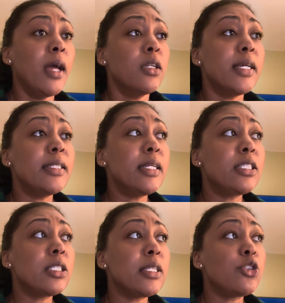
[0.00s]

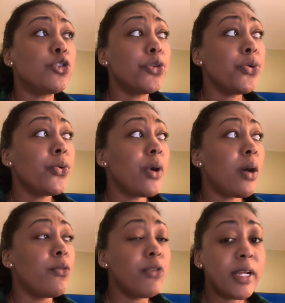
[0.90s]
It's to
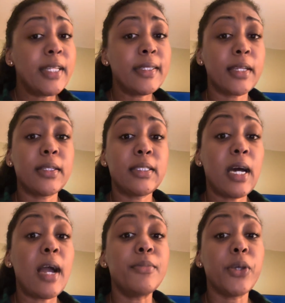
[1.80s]
really take the
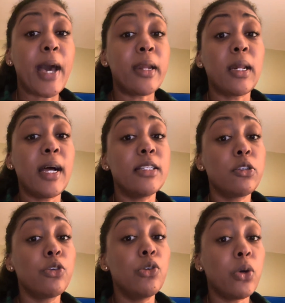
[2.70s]
time to analyze
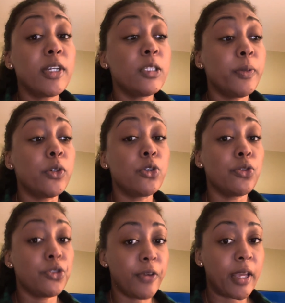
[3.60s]
your spiritual
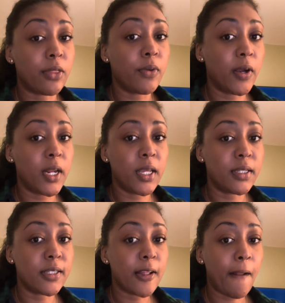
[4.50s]
strength where it
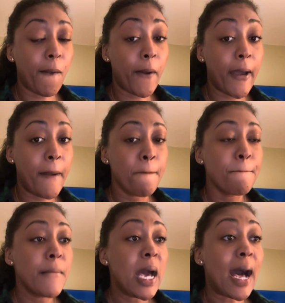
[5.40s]
is. Okay,
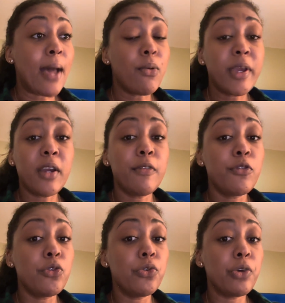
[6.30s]
I don't care if
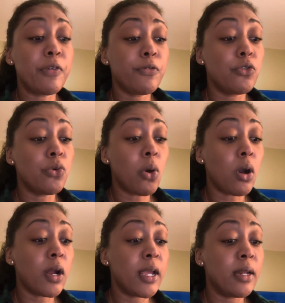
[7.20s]
you
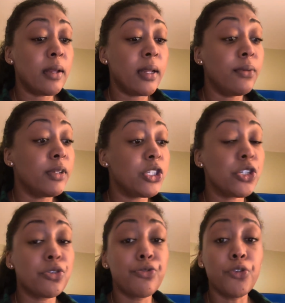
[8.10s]
are in any
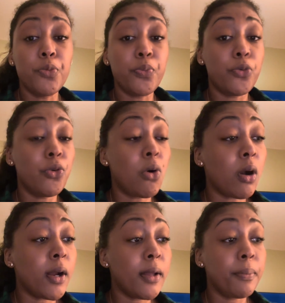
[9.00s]
religious group, you
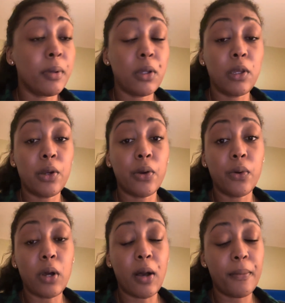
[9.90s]
are
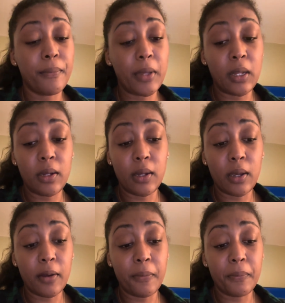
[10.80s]

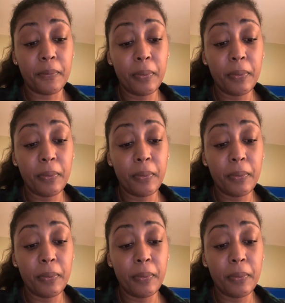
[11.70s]
in